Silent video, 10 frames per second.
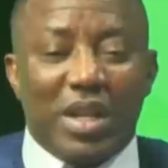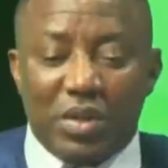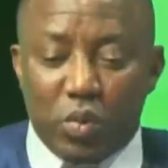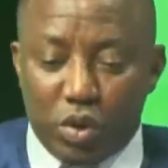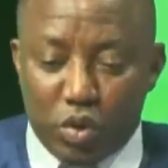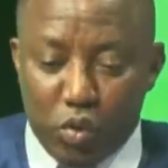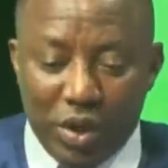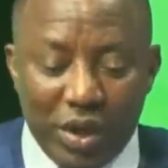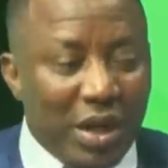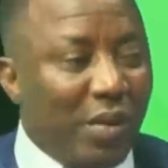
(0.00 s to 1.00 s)
because that's what
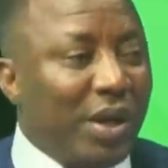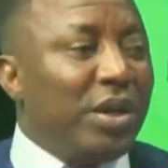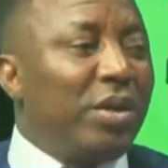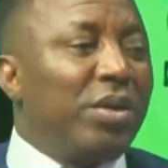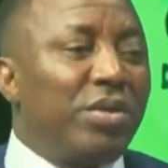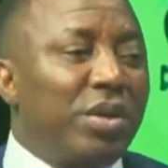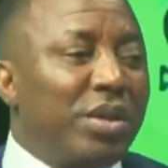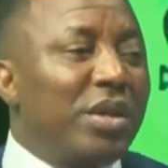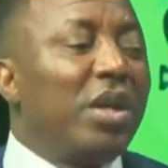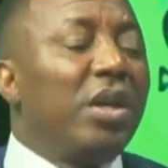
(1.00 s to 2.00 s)
ruined our
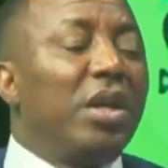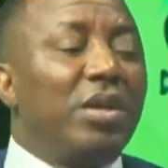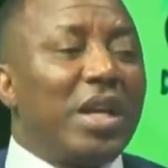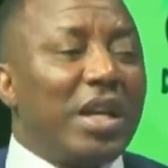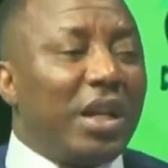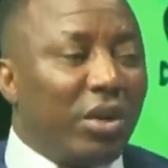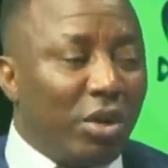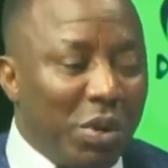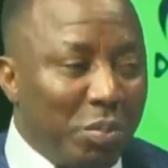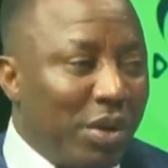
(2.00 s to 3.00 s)
industries. These are the
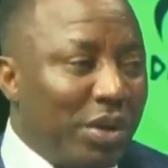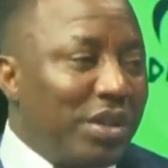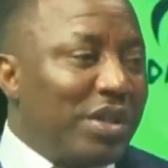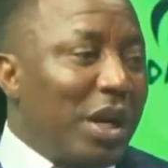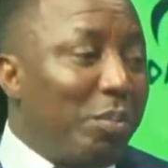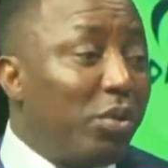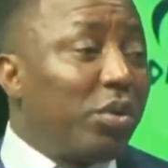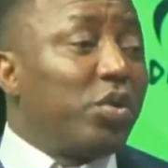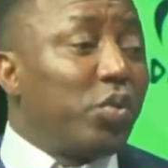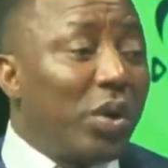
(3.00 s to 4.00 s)
economic policies that
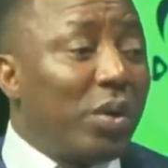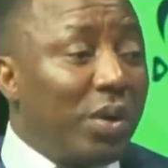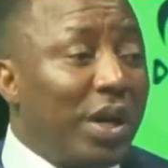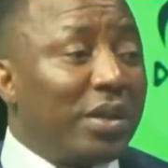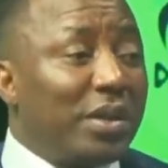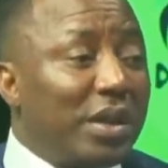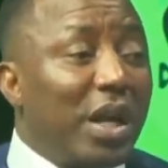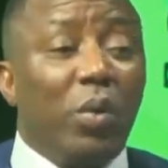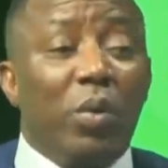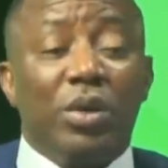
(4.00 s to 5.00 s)
put us where we are
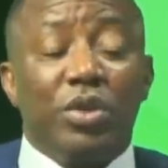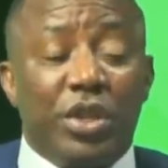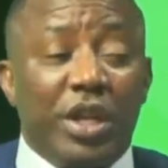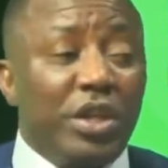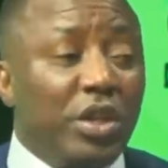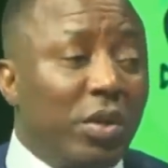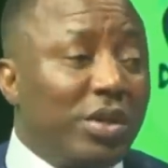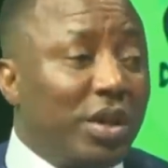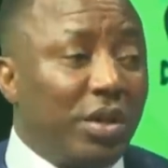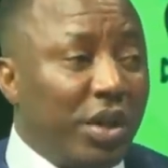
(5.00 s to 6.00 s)
today. We want to change
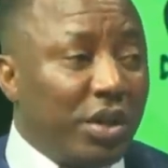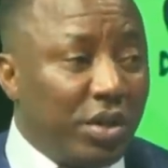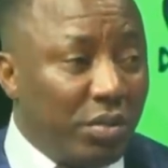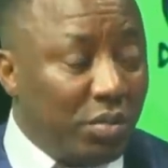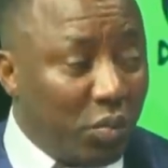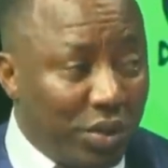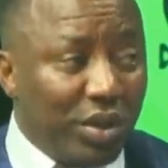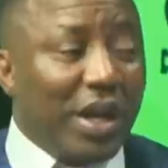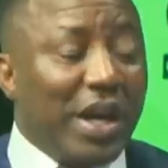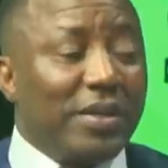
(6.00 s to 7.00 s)
course and direction
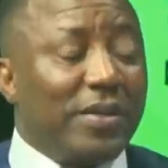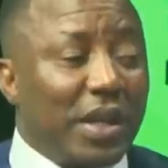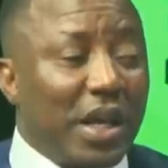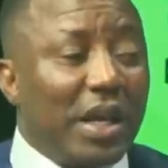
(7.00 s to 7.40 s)
with regards